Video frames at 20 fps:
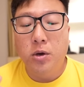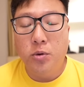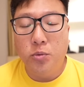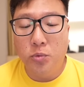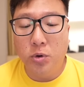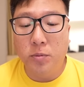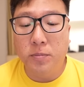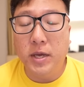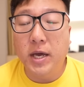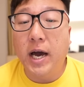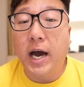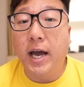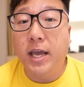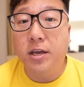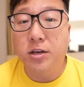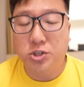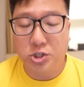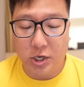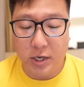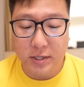will be a
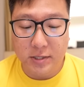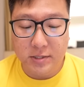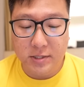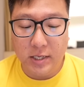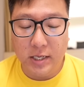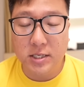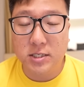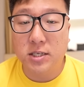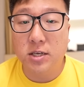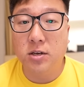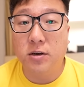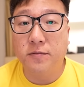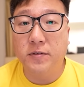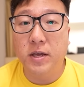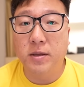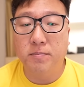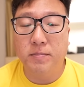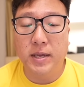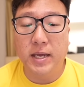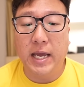higher chance. Instead of
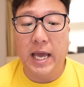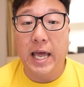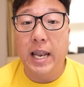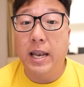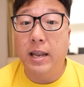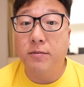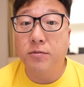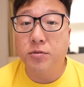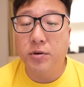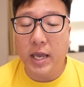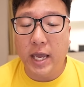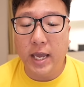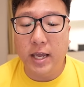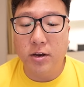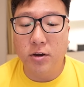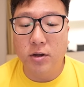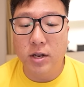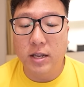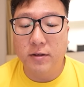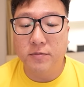it being at level
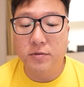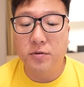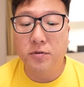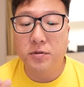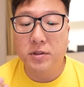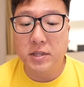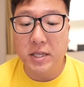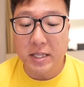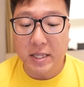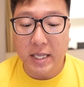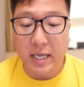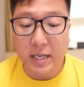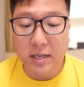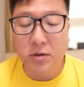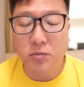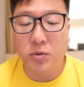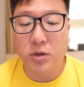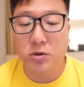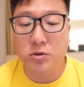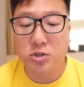8 or level
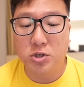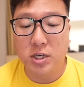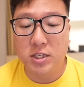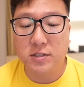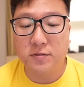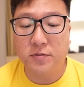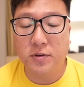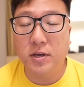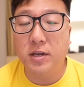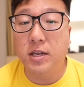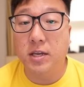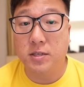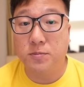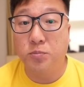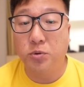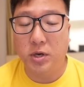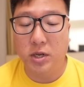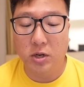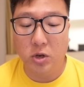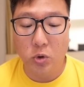13, when you transfer it, it's
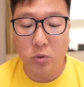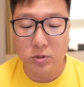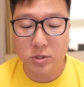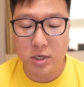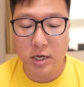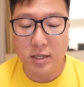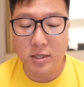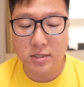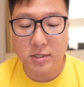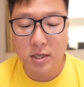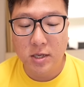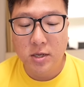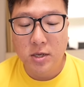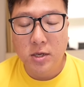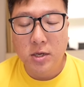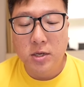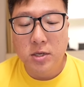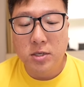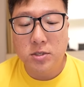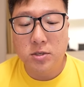pretty low chance.
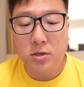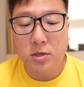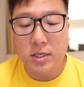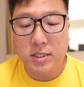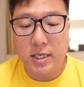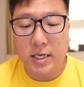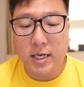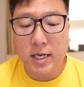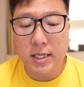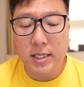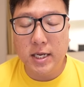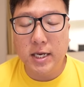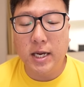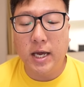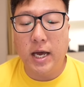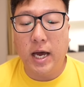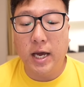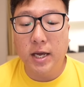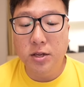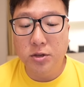So the second thing
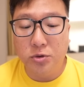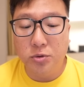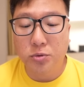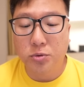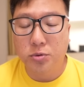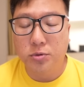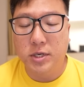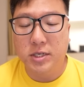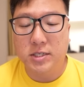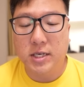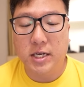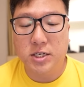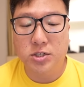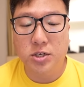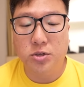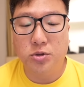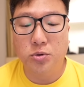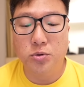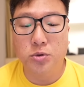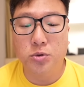that I do is
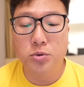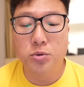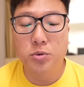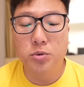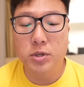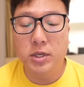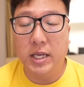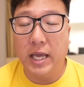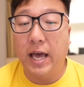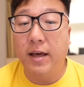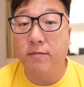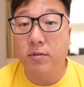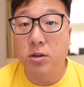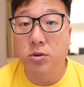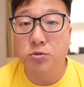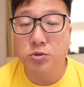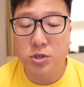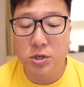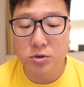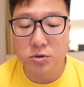actually to do the
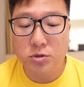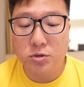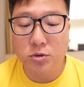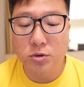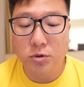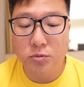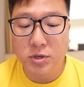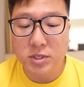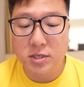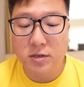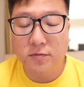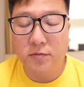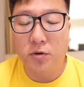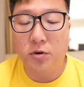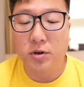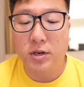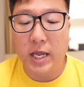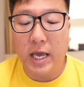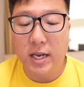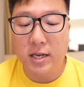evolution. Also, the reason
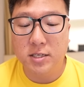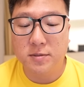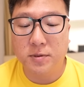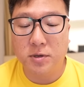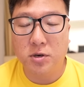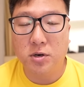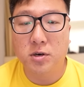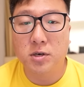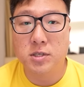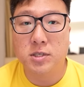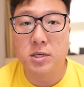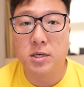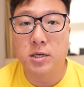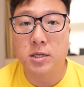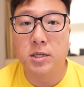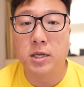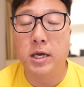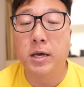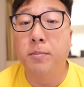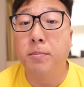for that is because
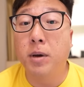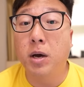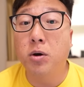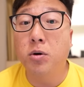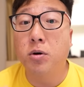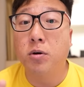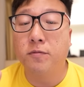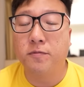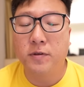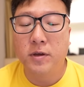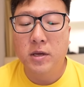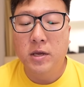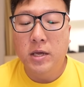the amount